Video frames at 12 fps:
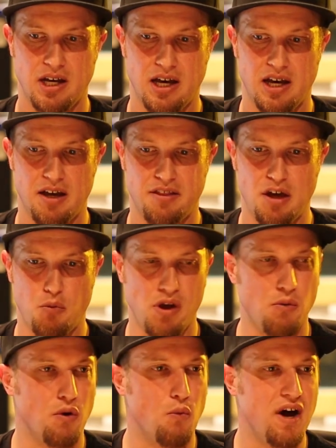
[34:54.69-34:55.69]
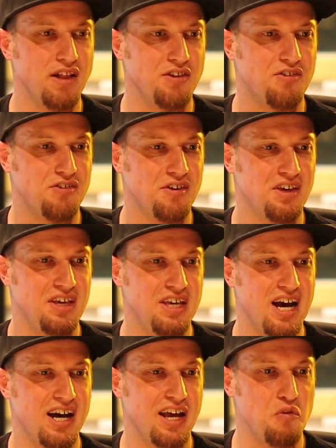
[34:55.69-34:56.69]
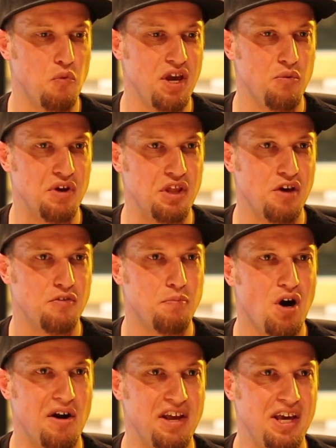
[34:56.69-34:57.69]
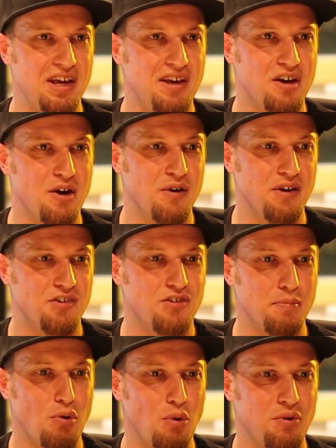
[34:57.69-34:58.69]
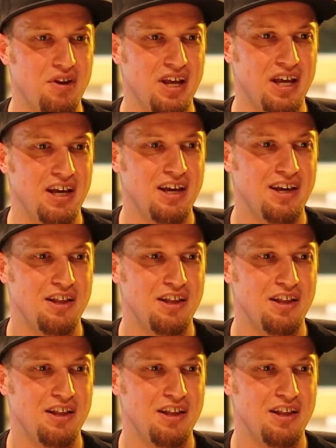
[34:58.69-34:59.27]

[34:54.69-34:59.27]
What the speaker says: that we were once young and we were those party goers supporting